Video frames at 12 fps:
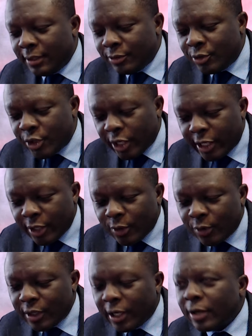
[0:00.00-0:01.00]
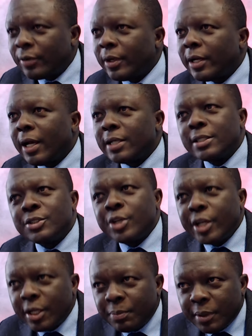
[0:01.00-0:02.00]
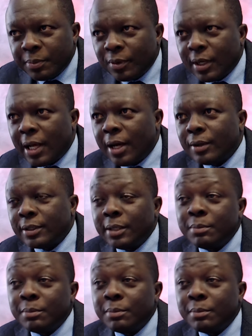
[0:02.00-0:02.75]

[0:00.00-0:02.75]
checking on their green cards and taking people out, and